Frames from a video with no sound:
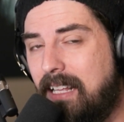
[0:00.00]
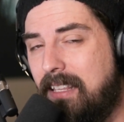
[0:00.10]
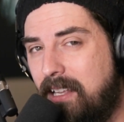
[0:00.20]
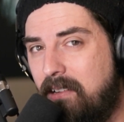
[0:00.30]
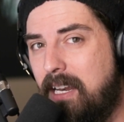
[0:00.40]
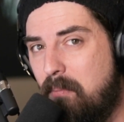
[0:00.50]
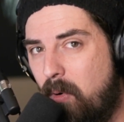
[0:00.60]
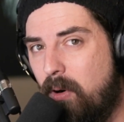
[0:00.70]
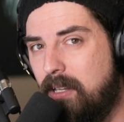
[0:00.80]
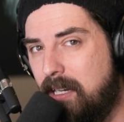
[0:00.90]
I think you need
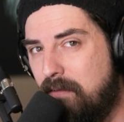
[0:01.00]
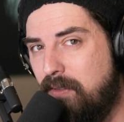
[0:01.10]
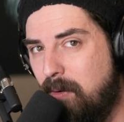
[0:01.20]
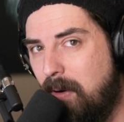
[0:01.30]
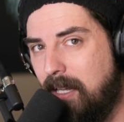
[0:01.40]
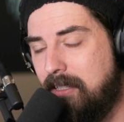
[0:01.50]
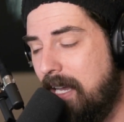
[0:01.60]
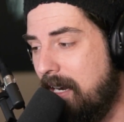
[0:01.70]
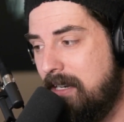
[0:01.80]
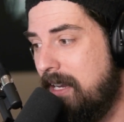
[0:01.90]
more than a few months.
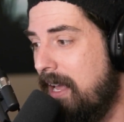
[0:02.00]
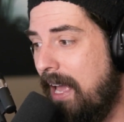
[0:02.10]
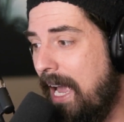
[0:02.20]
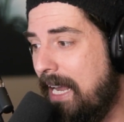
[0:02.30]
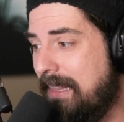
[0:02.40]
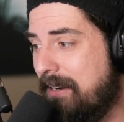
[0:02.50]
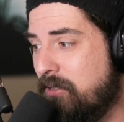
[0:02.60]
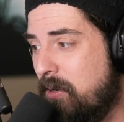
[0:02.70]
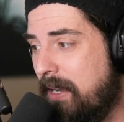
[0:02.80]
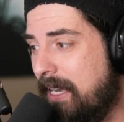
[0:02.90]
And hey, they're
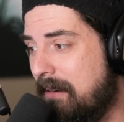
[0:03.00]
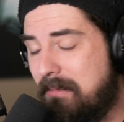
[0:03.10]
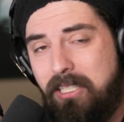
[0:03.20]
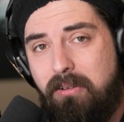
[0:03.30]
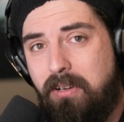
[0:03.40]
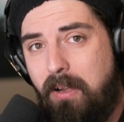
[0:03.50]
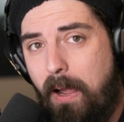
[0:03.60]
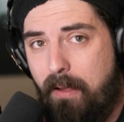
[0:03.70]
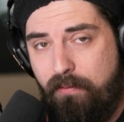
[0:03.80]
doing it. So good.